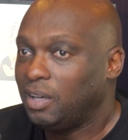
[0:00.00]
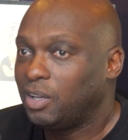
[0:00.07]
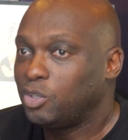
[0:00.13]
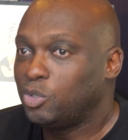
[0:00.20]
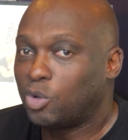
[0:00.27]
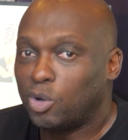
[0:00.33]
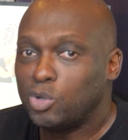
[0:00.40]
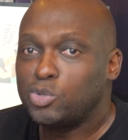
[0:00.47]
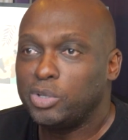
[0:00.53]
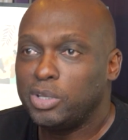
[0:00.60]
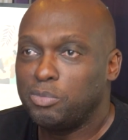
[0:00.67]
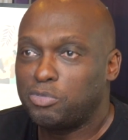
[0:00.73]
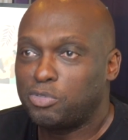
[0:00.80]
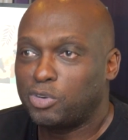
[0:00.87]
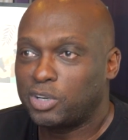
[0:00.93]
You go to
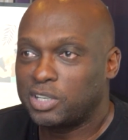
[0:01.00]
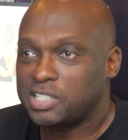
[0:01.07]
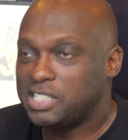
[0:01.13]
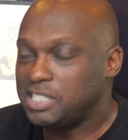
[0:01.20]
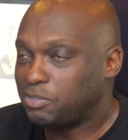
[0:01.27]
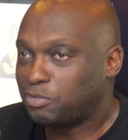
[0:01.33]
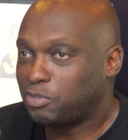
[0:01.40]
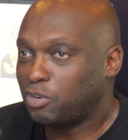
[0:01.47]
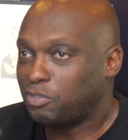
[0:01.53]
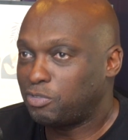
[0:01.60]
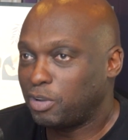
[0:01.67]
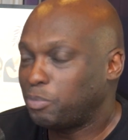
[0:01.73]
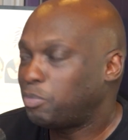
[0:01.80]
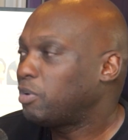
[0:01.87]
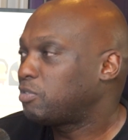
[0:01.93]
him for
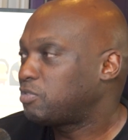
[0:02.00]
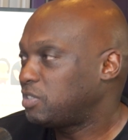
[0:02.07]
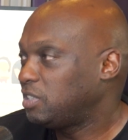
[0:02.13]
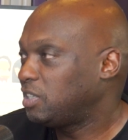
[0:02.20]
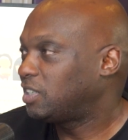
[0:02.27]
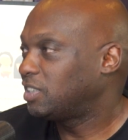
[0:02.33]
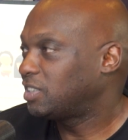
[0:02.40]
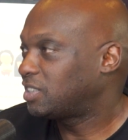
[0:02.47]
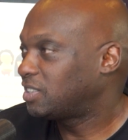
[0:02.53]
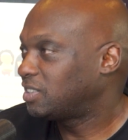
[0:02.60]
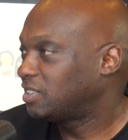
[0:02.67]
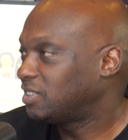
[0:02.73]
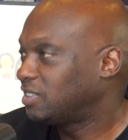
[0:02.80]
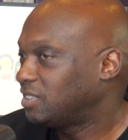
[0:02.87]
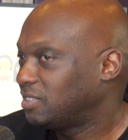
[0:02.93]
a pair of sneakers,
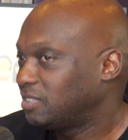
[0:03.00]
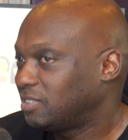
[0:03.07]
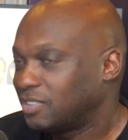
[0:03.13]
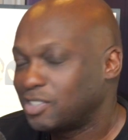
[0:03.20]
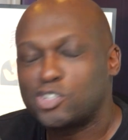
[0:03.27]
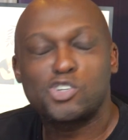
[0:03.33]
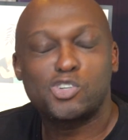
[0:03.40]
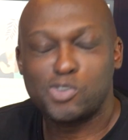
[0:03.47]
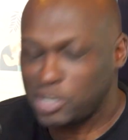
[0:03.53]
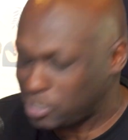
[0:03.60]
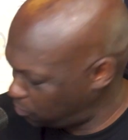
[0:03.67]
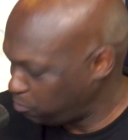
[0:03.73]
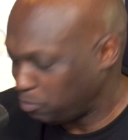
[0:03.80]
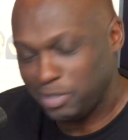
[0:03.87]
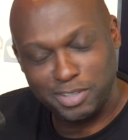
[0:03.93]

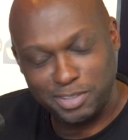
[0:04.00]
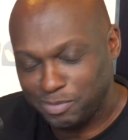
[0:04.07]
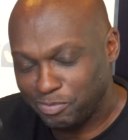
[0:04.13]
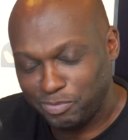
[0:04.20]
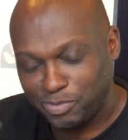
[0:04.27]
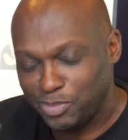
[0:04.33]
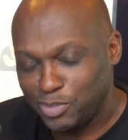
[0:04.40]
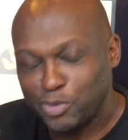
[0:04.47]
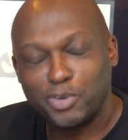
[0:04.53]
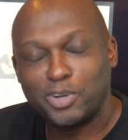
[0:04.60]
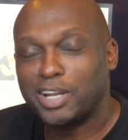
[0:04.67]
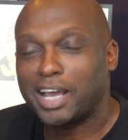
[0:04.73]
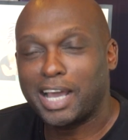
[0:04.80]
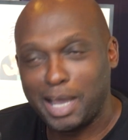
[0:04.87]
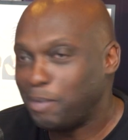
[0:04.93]
trust me, you're going
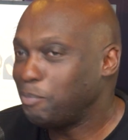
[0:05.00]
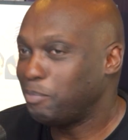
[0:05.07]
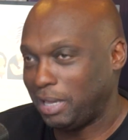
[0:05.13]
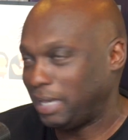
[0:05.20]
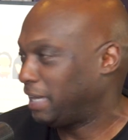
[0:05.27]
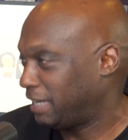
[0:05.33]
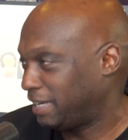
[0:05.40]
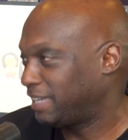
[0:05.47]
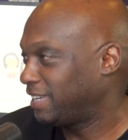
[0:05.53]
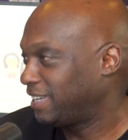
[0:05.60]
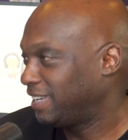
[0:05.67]
to come back